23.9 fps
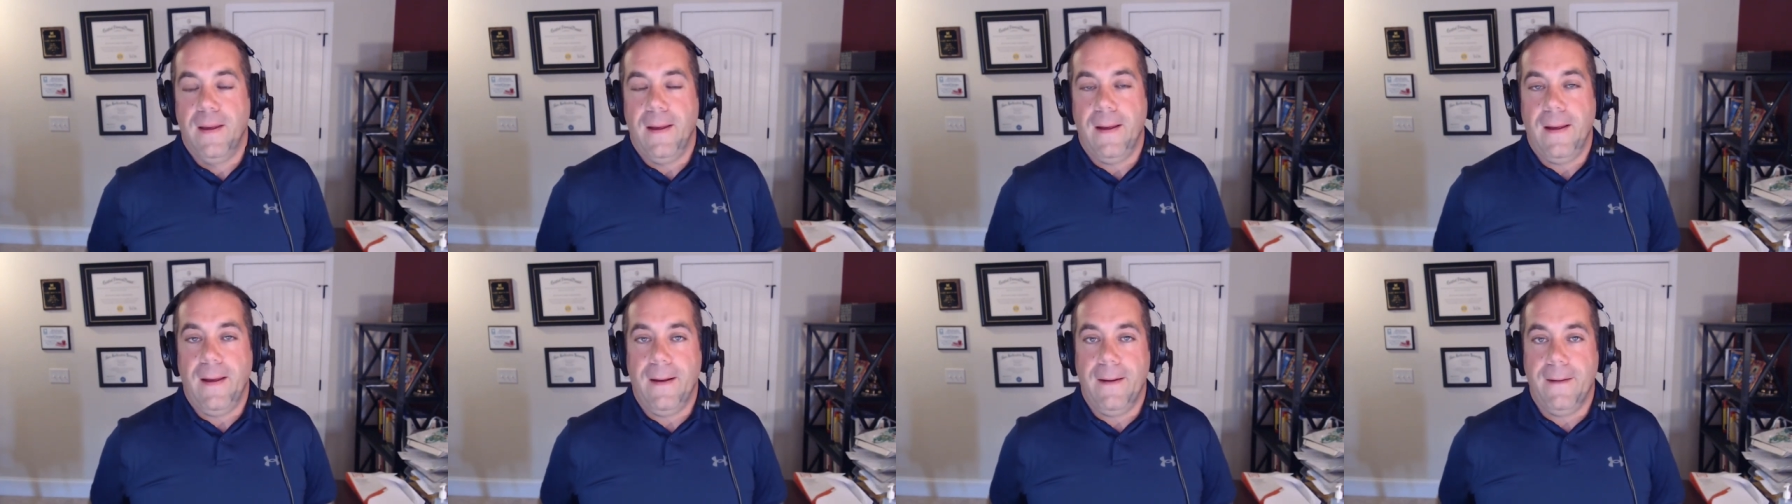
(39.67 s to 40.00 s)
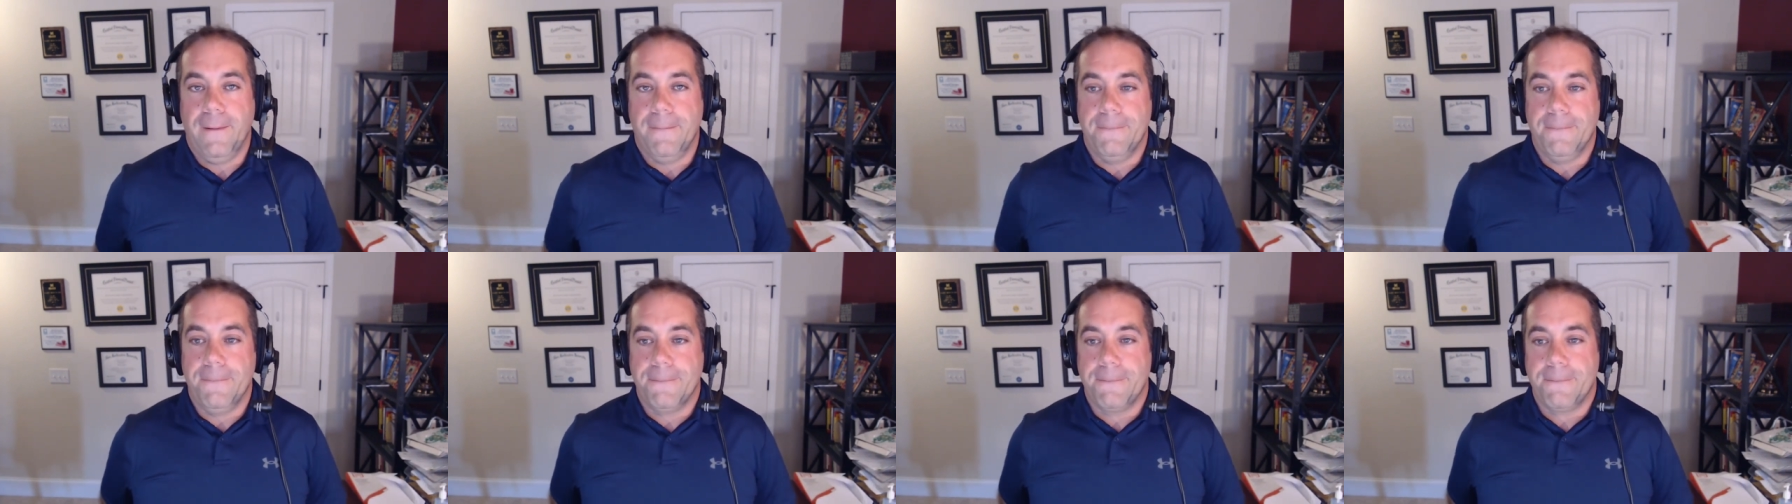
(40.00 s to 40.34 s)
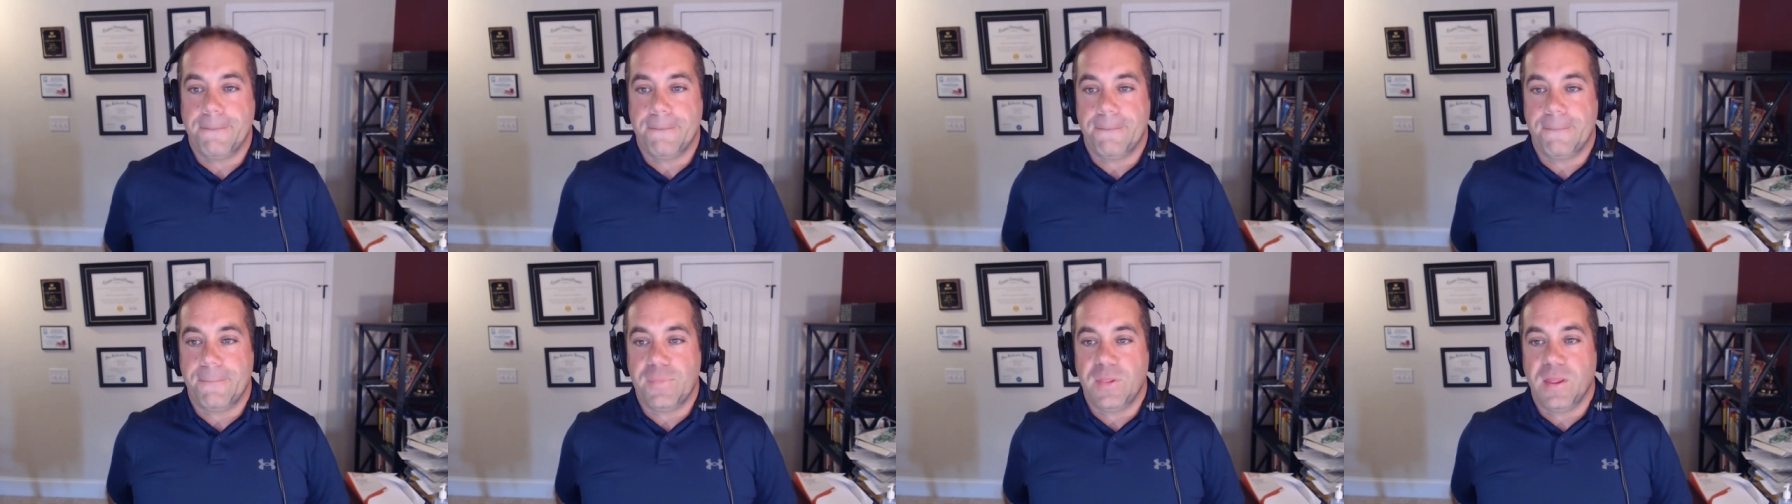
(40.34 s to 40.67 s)
Um,
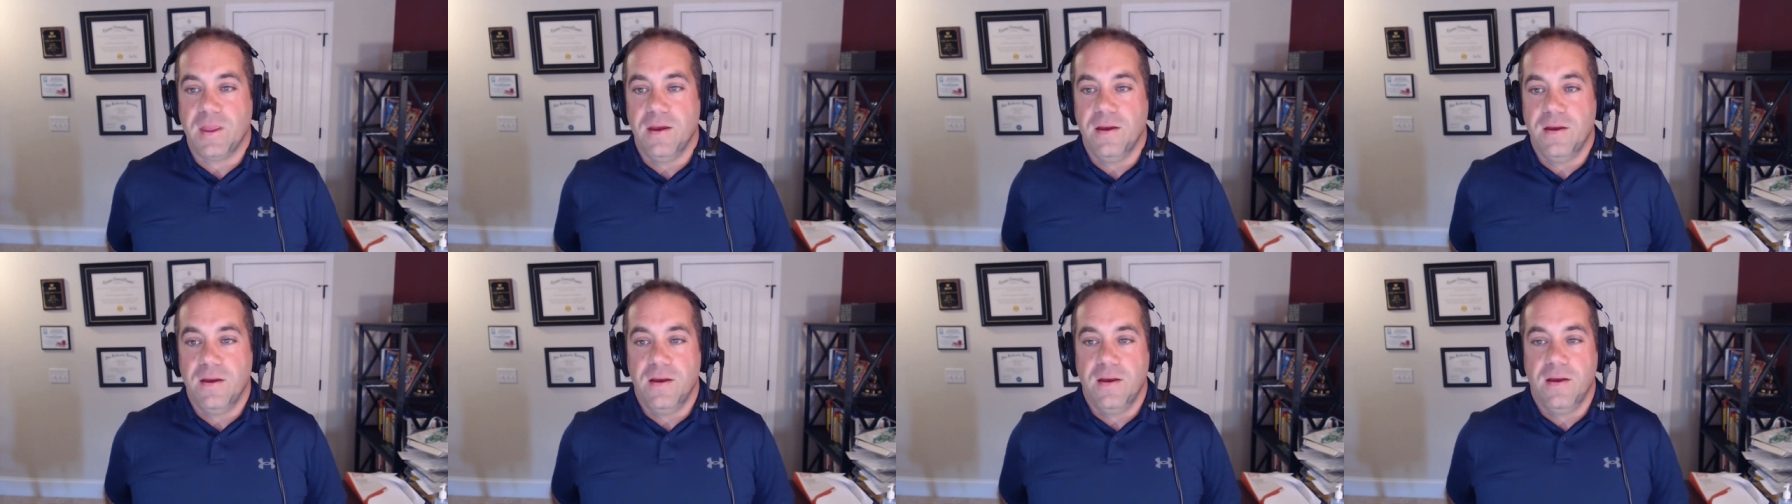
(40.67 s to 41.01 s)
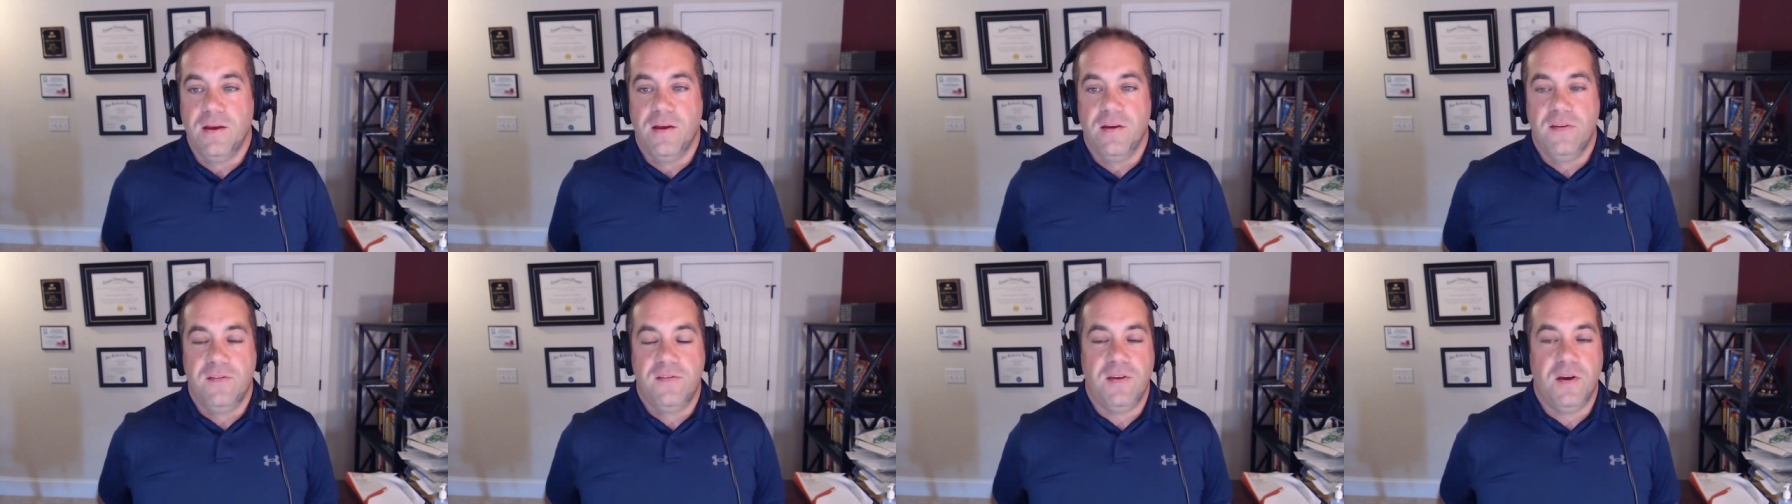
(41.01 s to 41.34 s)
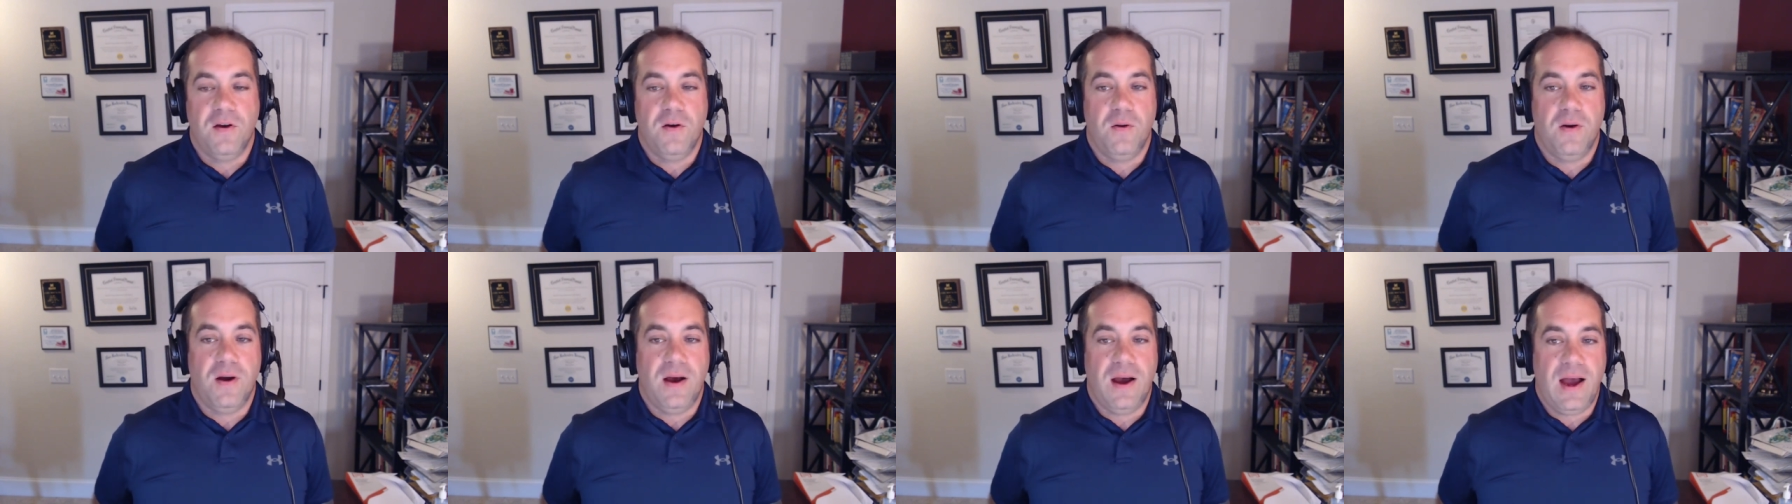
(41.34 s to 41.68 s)

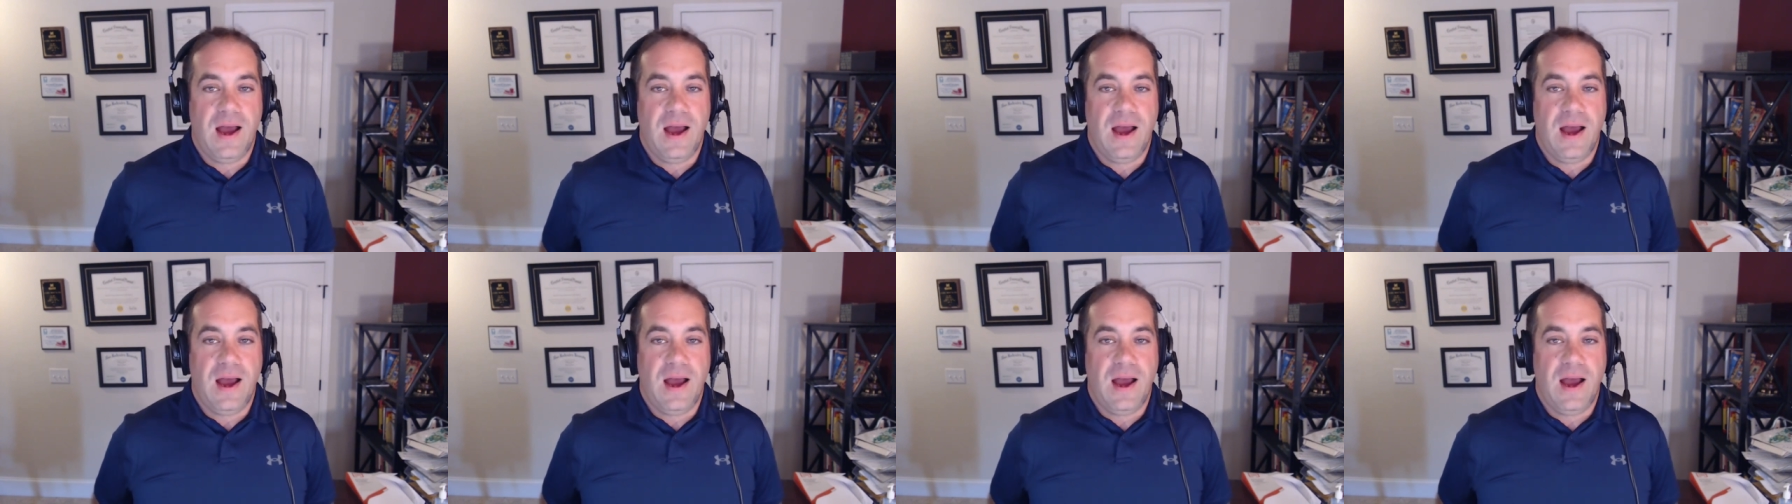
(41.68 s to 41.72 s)
so